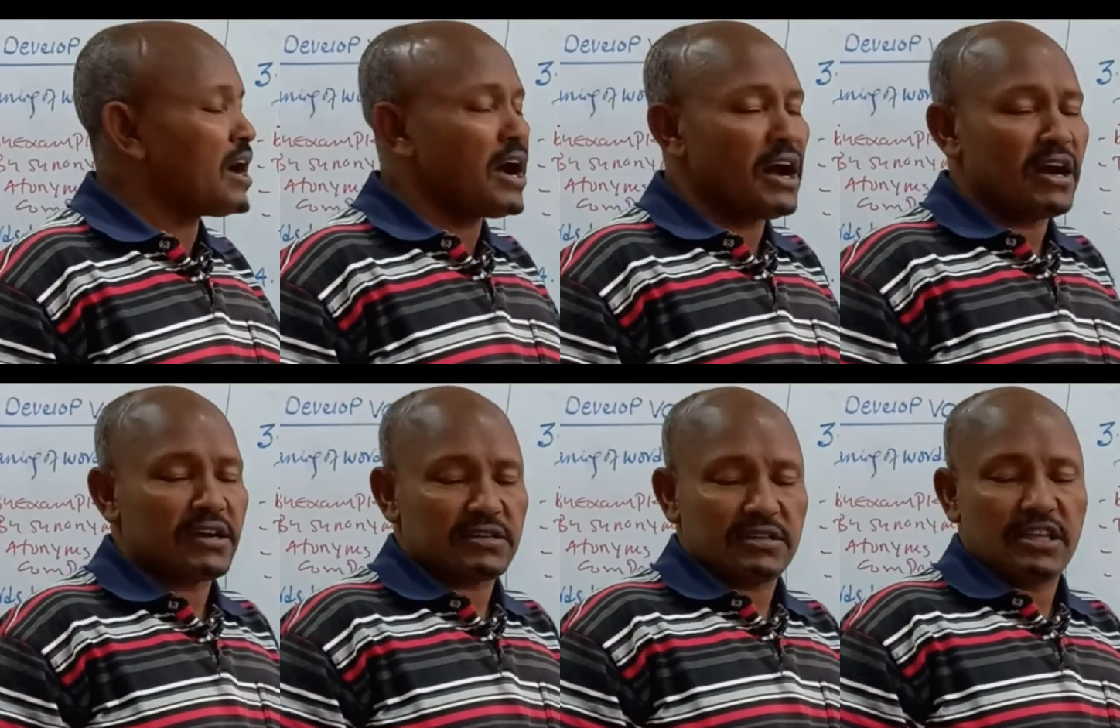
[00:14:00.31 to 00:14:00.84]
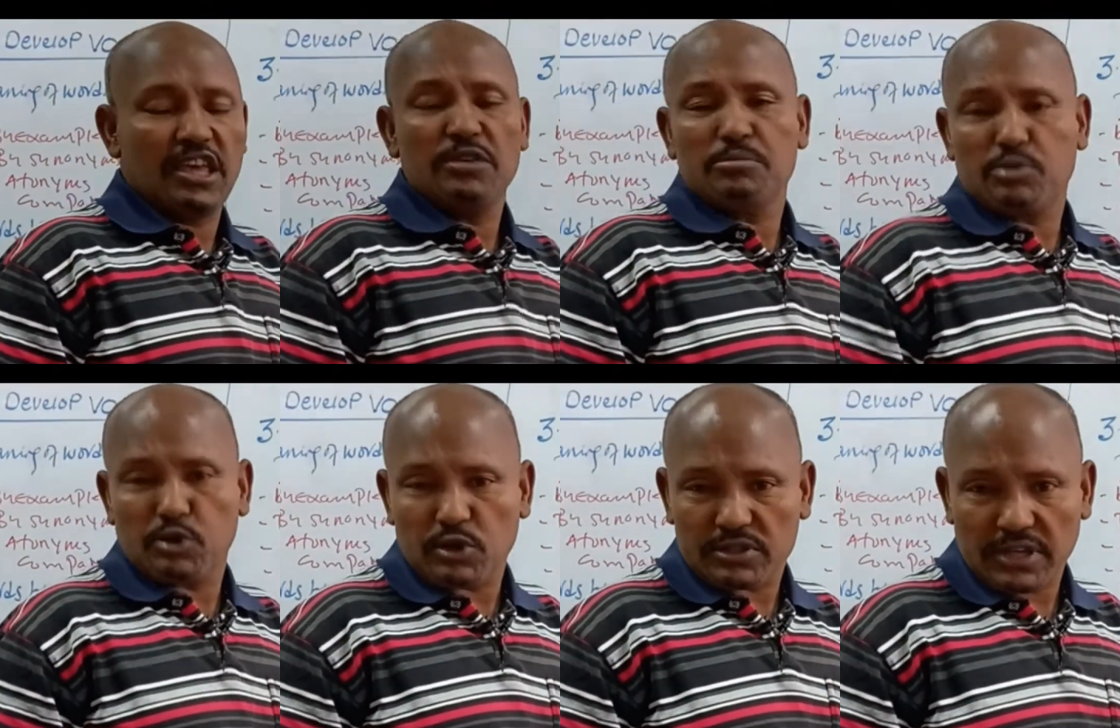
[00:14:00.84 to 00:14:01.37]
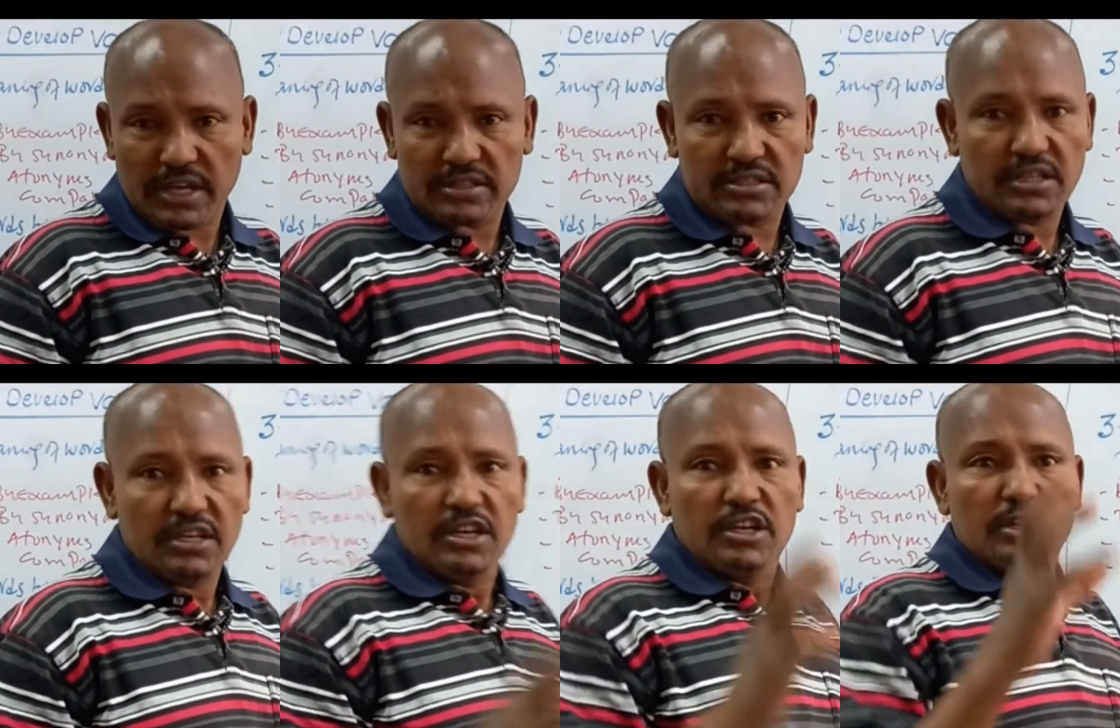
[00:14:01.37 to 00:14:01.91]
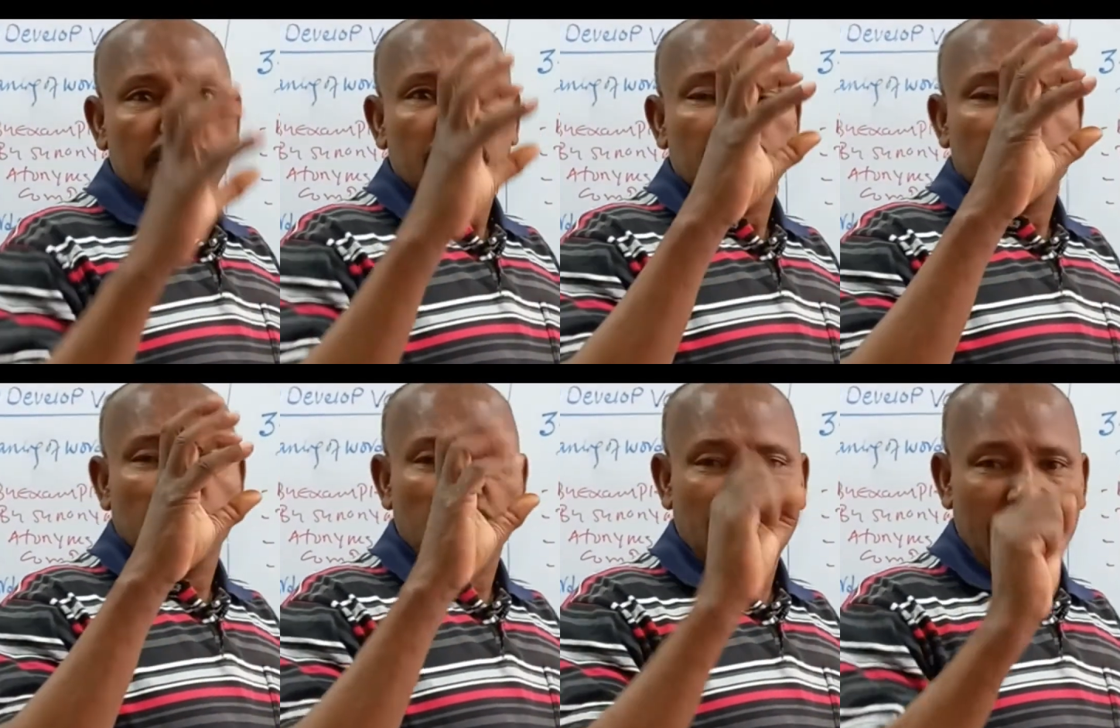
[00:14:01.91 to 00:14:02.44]
are important
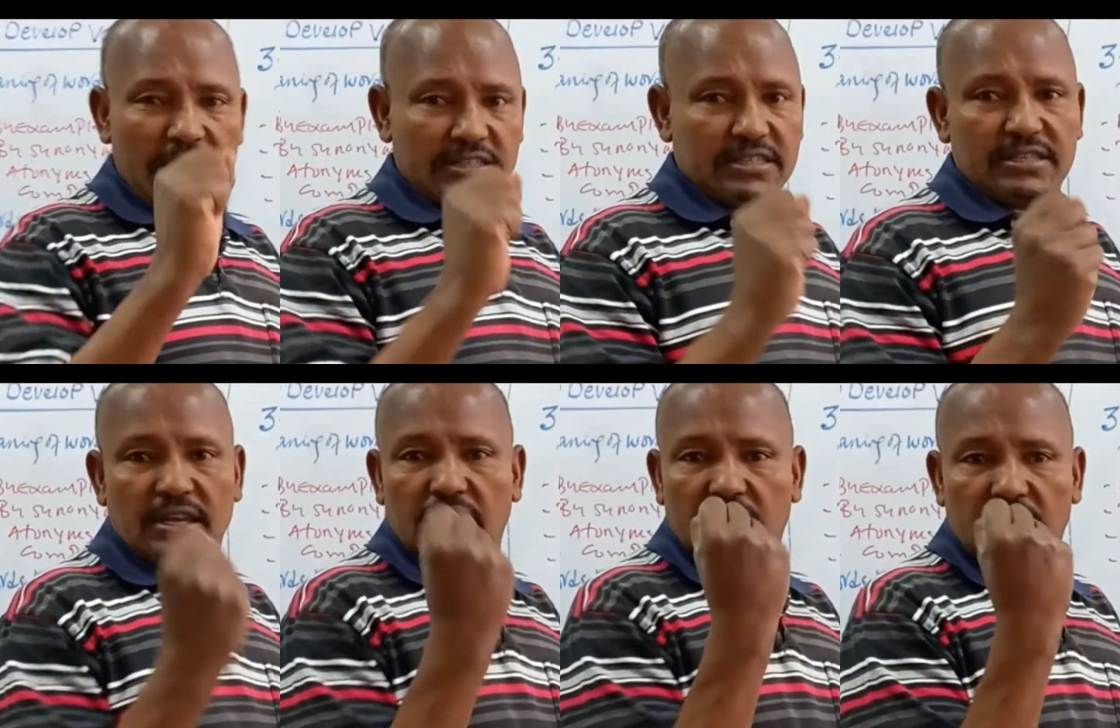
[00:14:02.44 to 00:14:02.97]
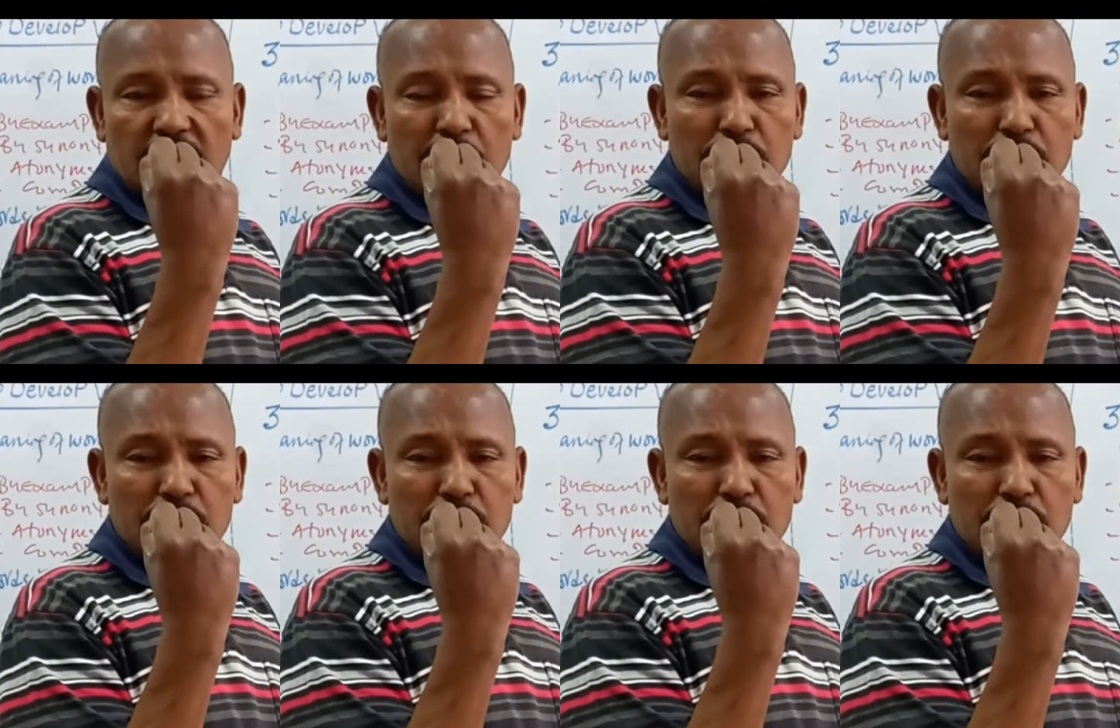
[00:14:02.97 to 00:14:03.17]
to get the